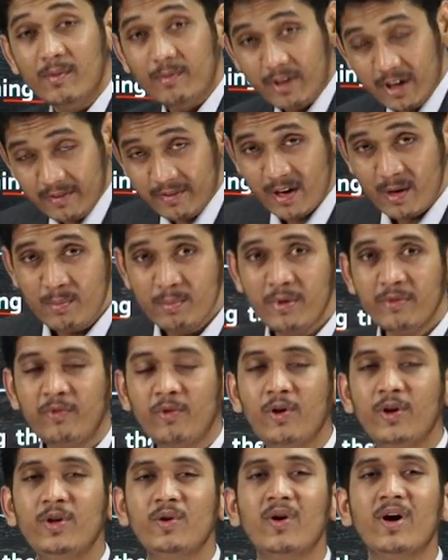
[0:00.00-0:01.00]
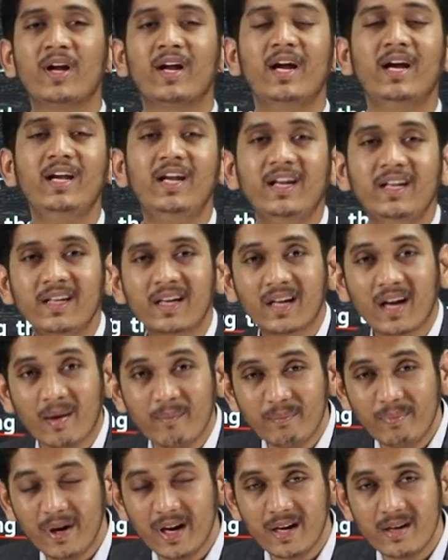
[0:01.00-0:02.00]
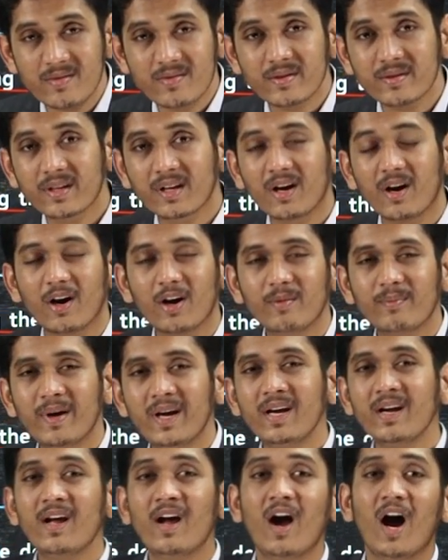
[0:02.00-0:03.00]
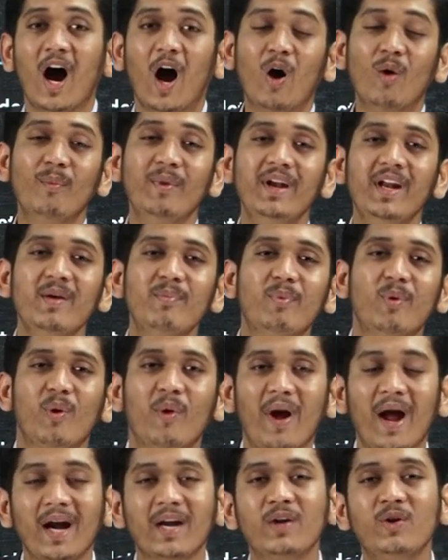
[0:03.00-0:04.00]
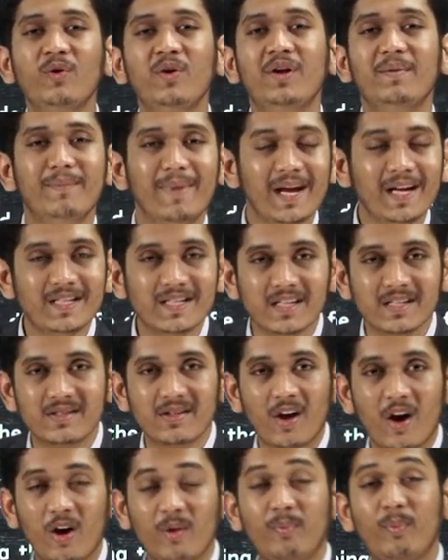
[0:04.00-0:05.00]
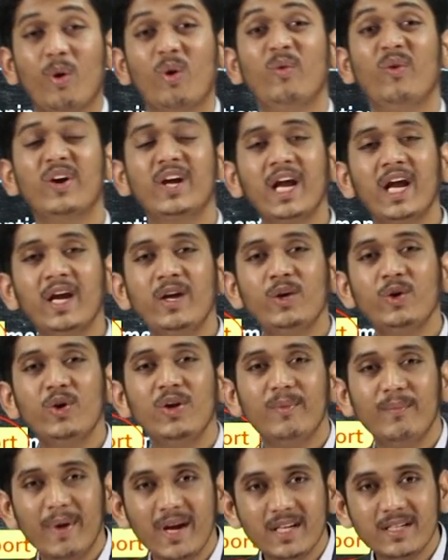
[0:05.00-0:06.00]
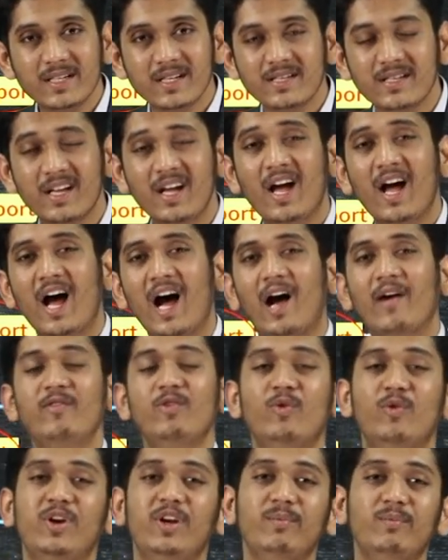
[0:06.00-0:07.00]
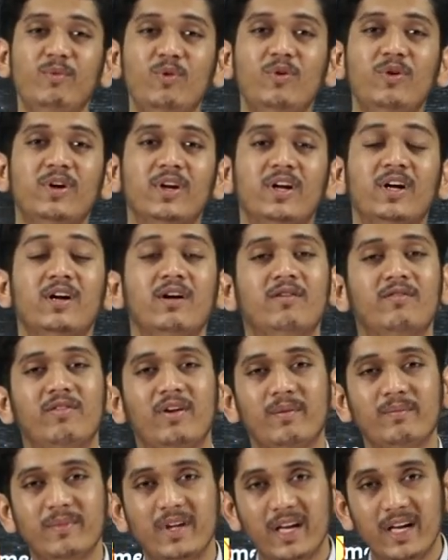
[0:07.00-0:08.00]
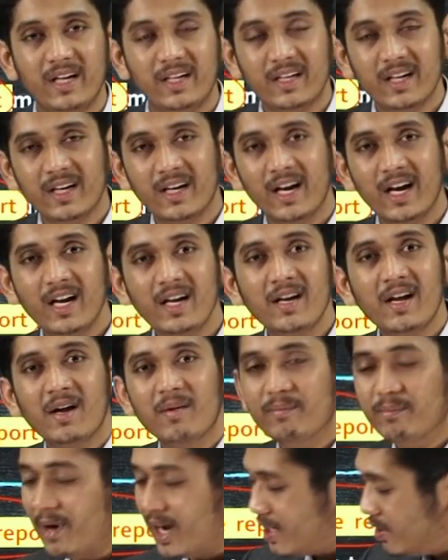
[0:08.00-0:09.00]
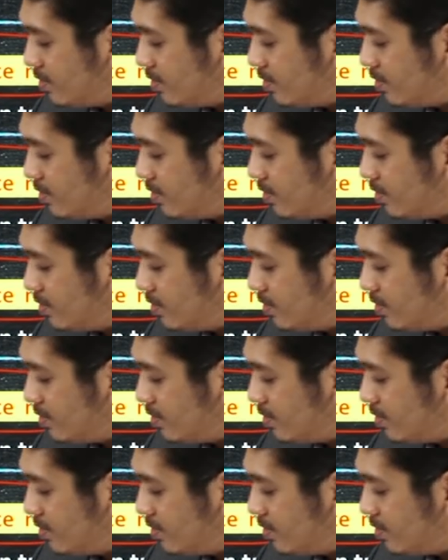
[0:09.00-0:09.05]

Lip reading: even before you are getting a complaint from the government, how many proactive images or provocative images have you removed from the internet by